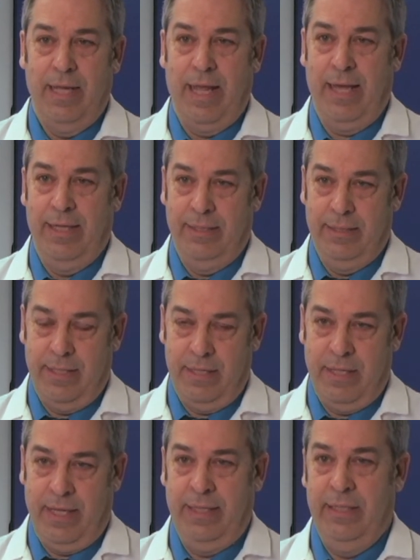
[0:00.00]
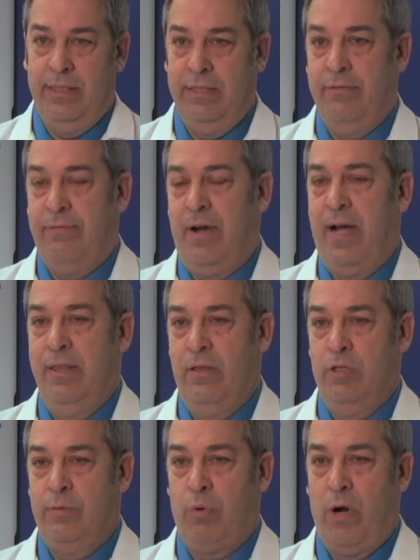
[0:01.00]
and they need to define
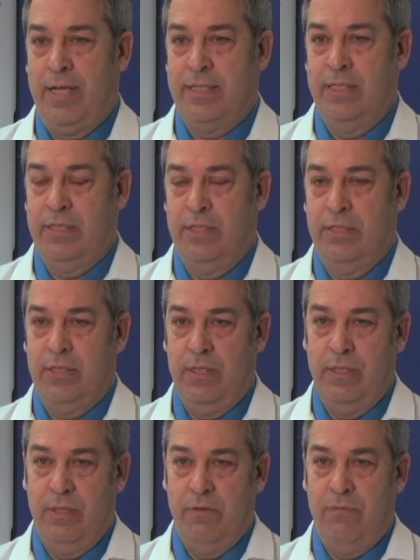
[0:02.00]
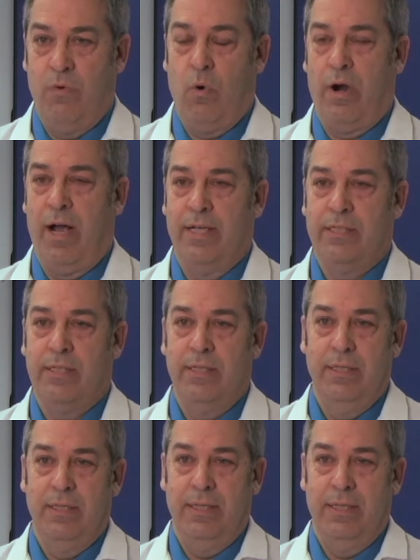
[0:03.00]
those processes for us,